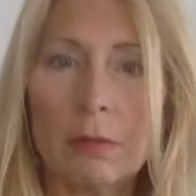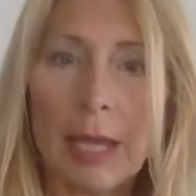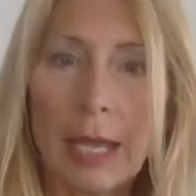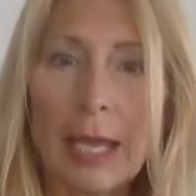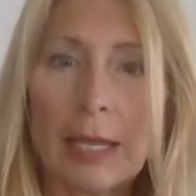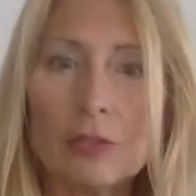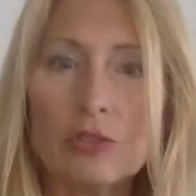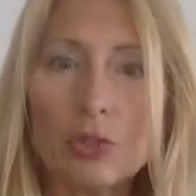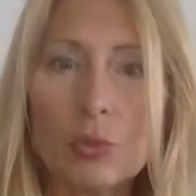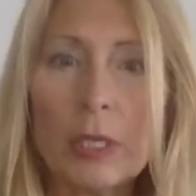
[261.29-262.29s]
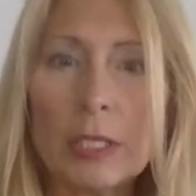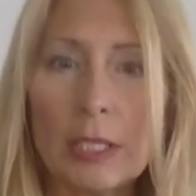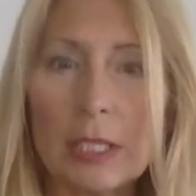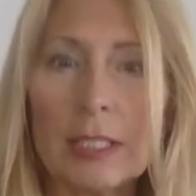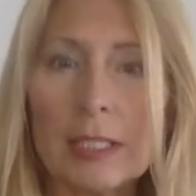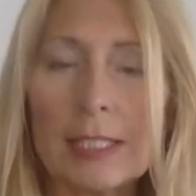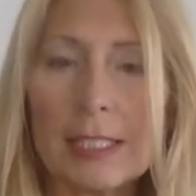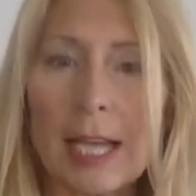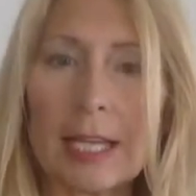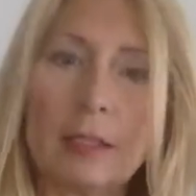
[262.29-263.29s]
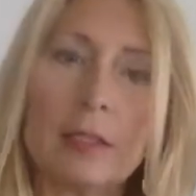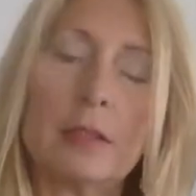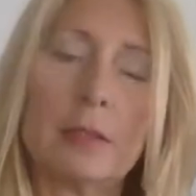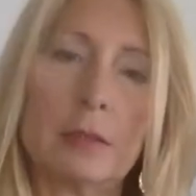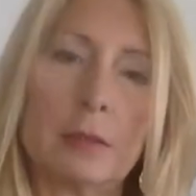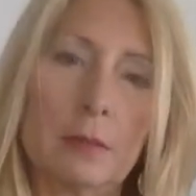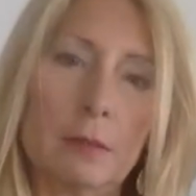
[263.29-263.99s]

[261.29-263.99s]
and doing it in silence.